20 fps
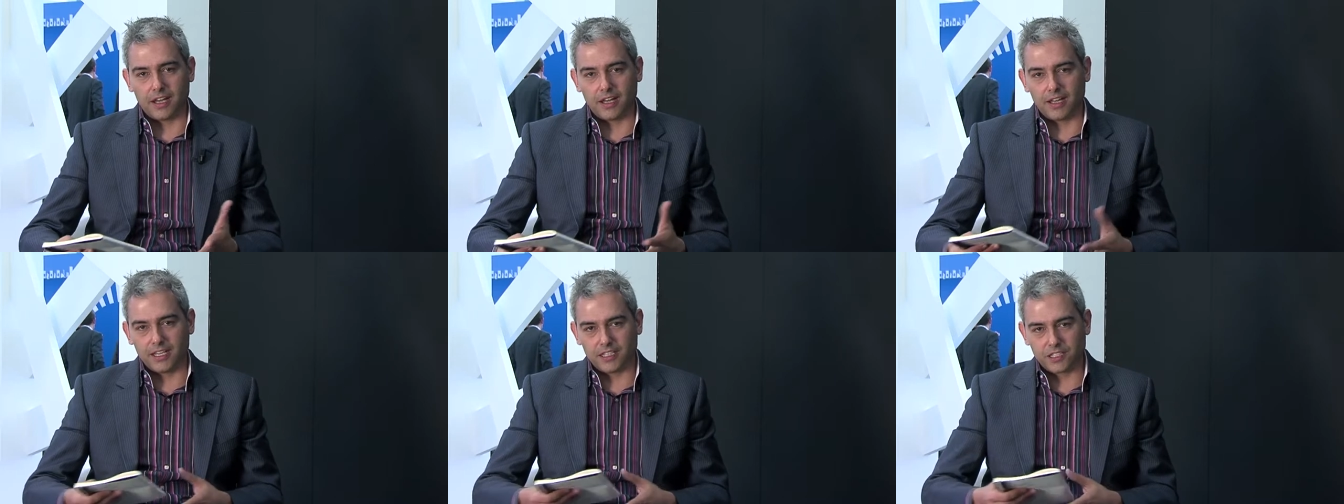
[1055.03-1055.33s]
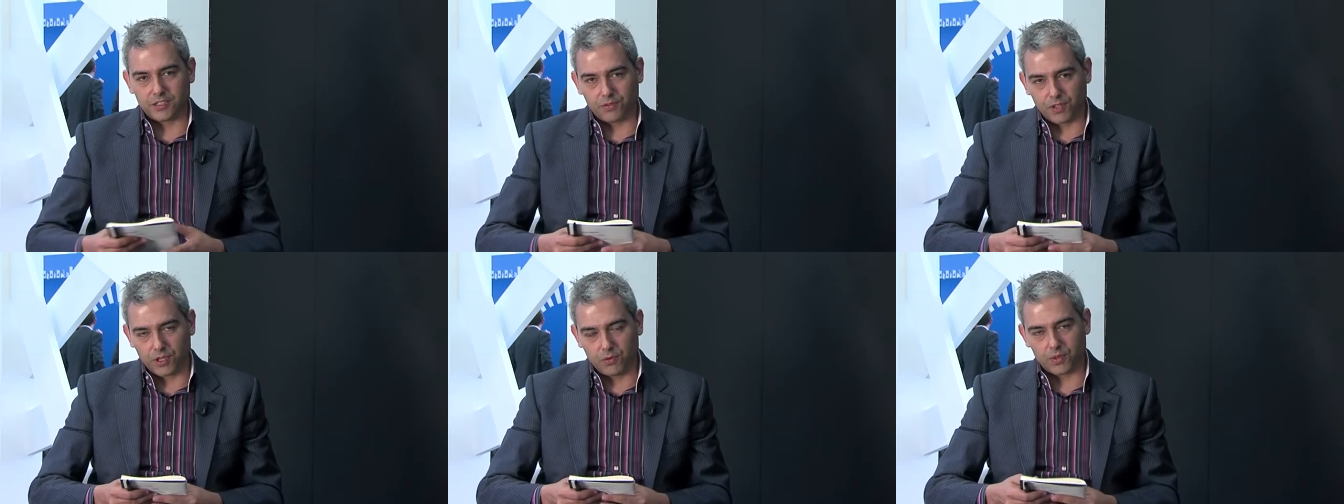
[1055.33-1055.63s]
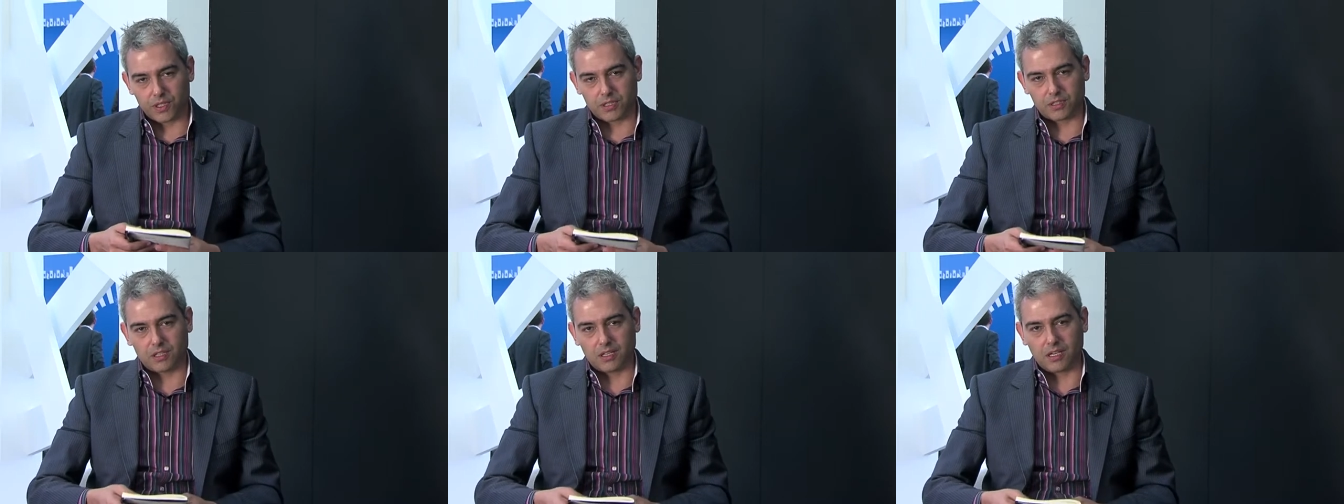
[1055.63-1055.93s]
interview
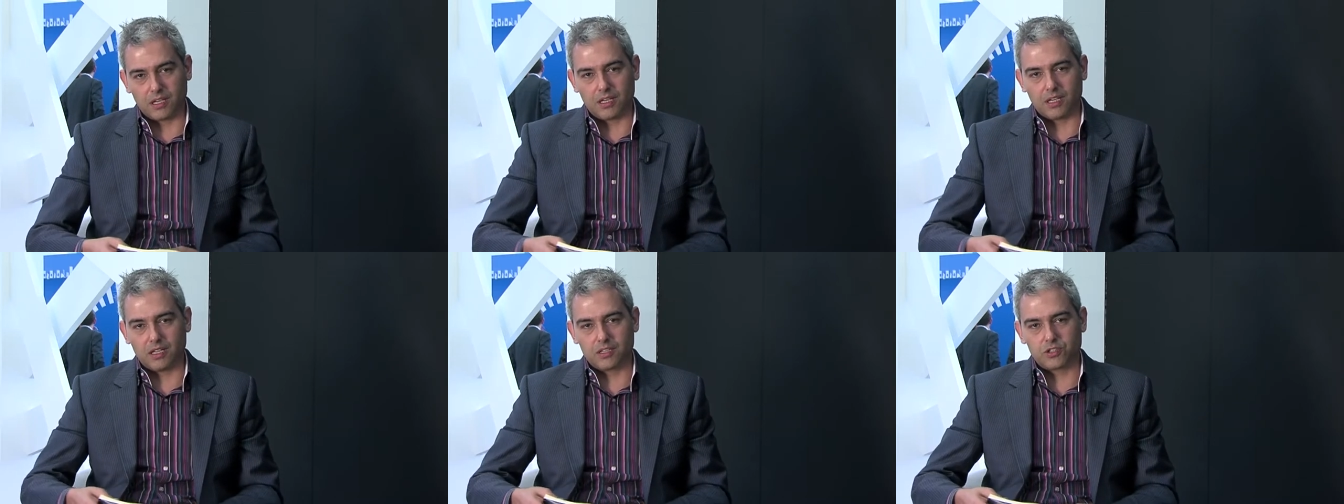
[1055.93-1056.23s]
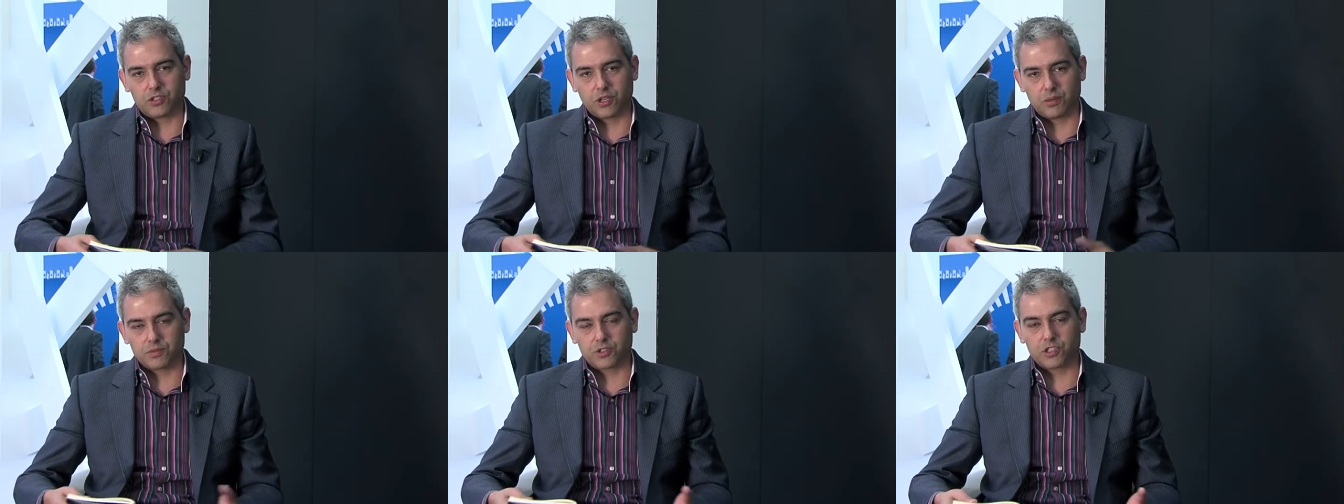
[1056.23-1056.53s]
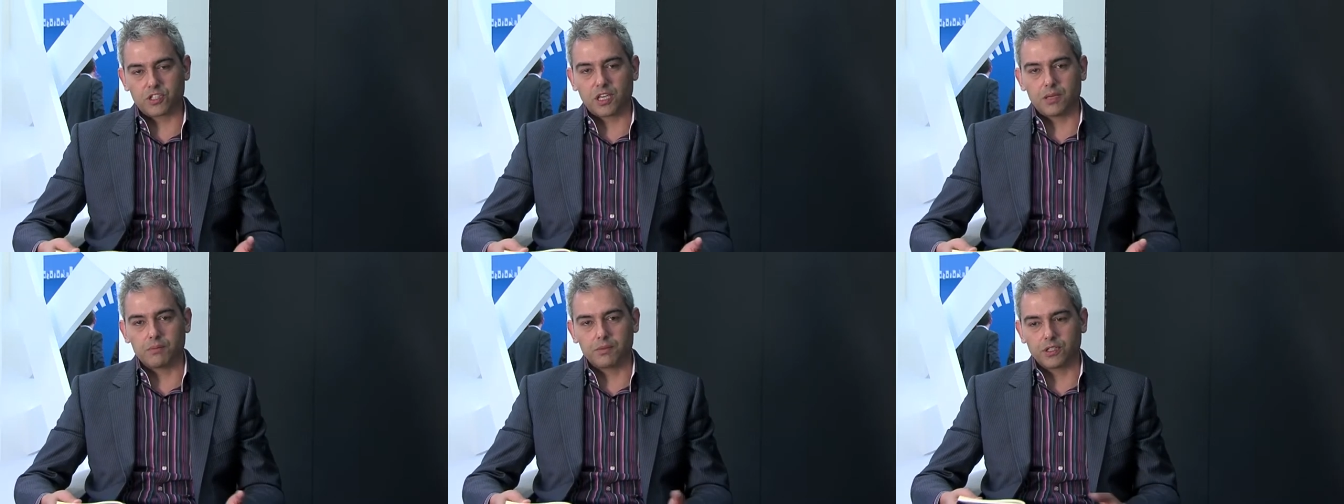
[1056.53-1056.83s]
with Tom
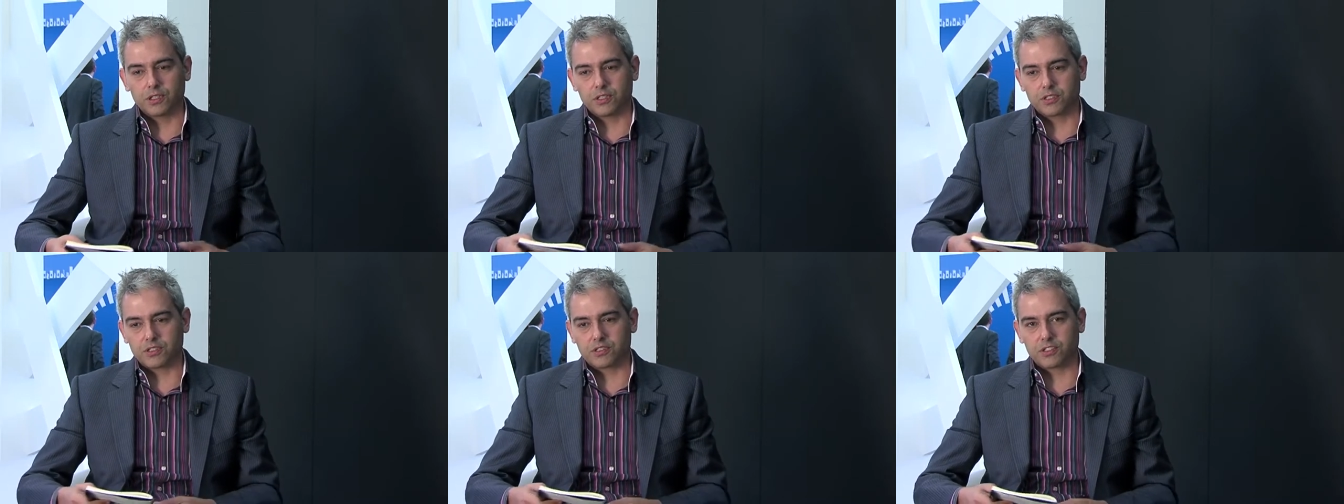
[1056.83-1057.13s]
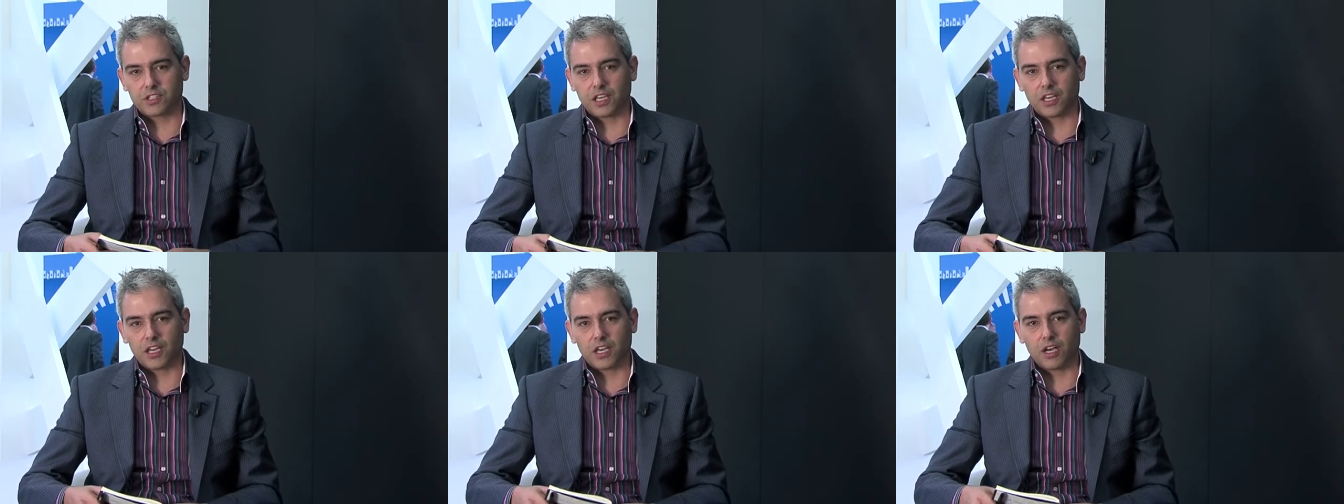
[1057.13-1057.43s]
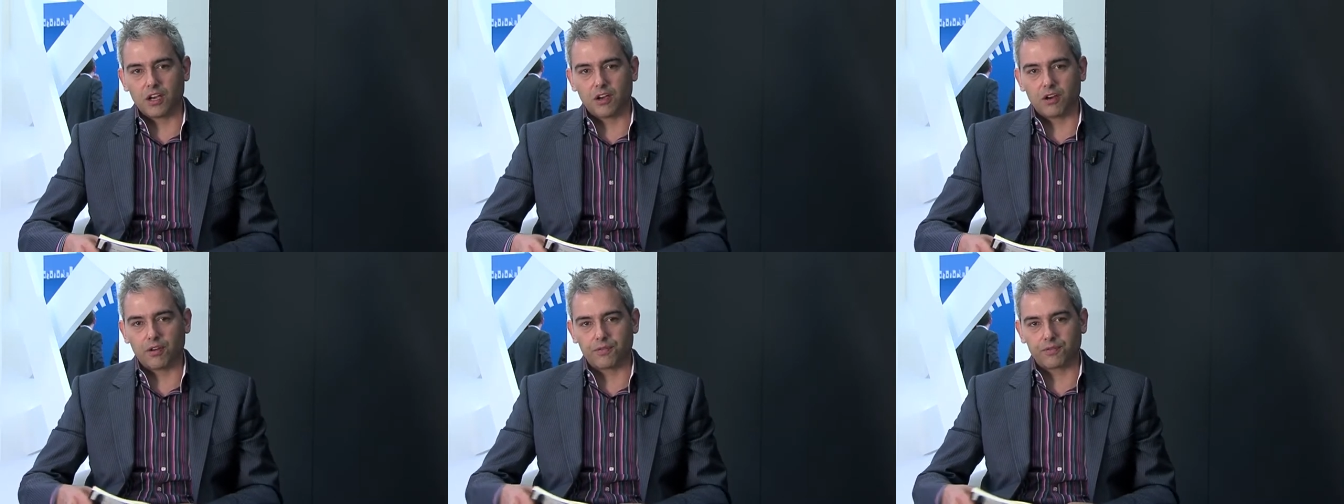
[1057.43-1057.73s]
Siebel, the
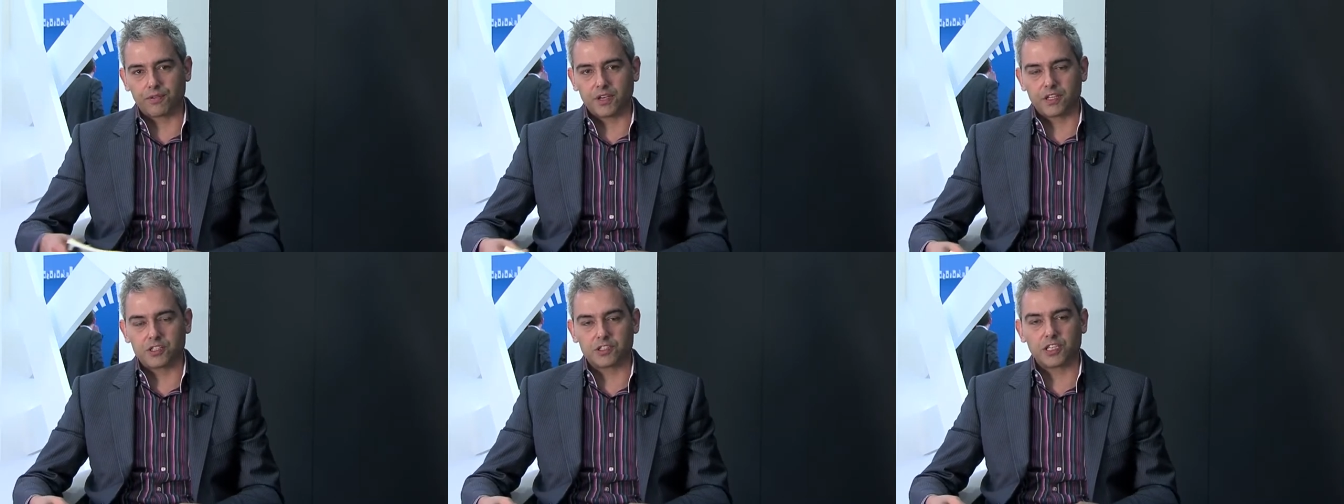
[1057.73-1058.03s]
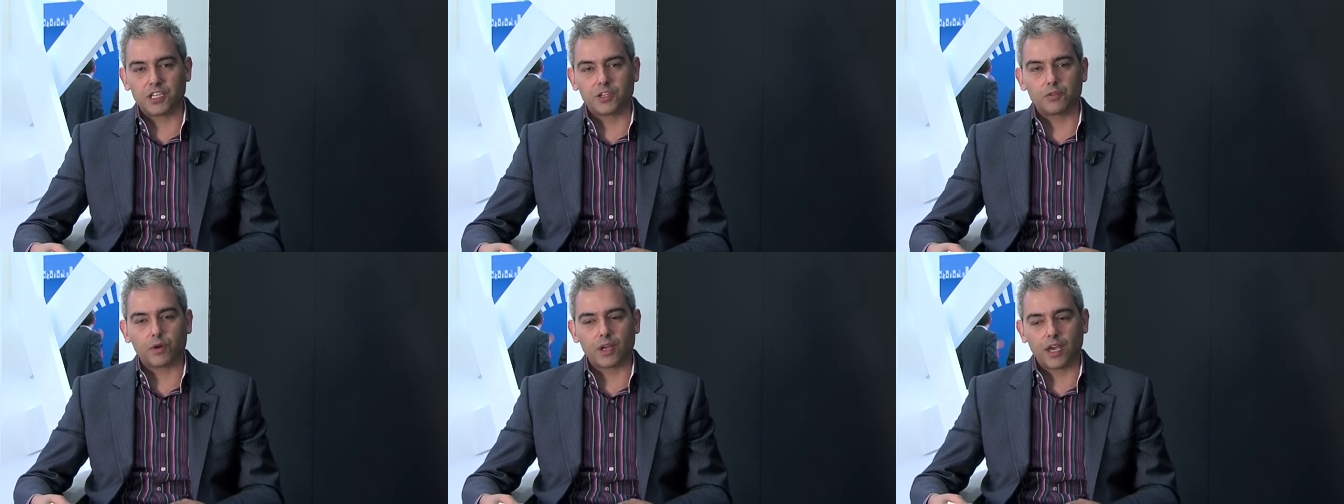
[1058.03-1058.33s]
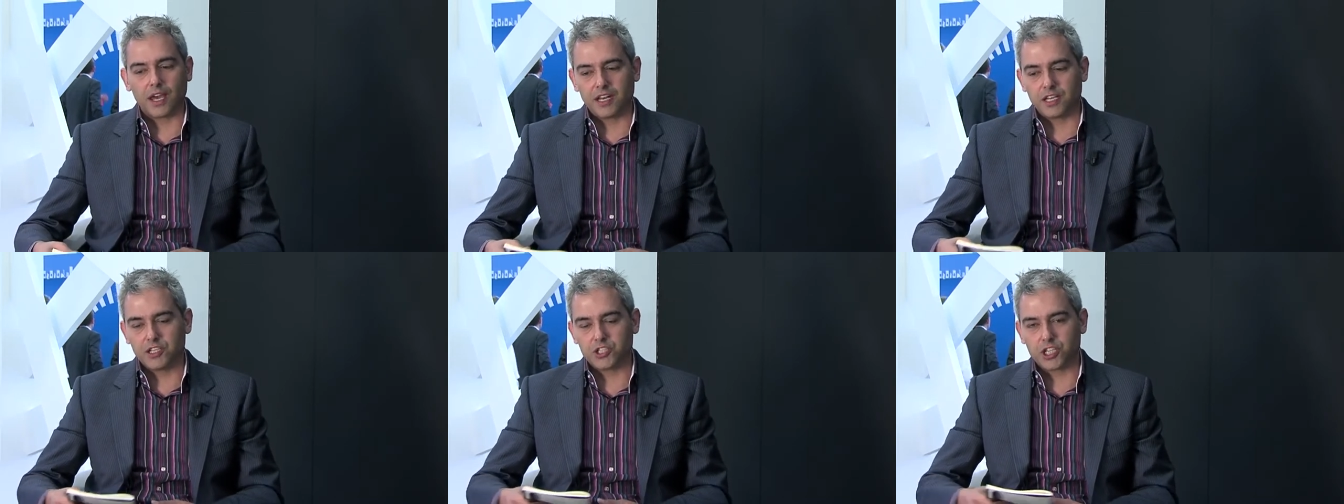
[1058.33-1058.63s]
CEO of
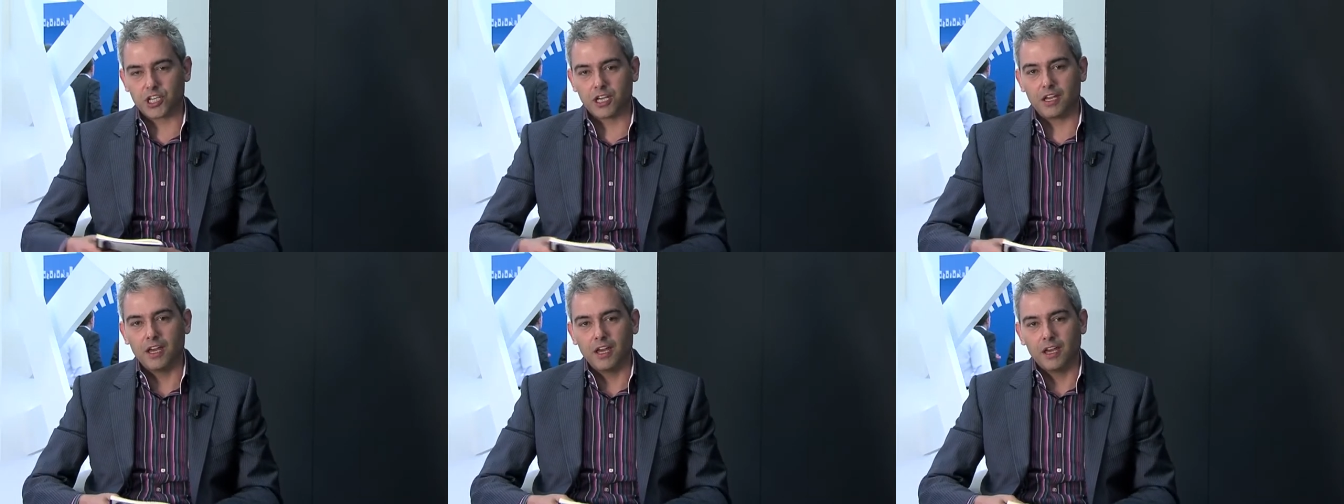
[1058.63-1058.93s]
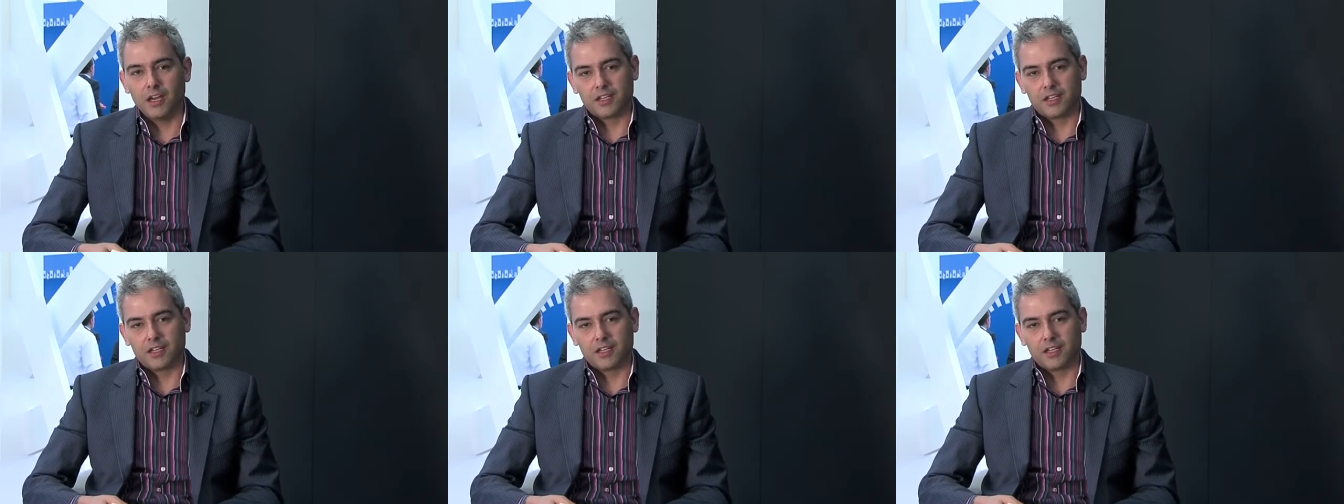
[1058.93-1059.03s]
C3 Energy.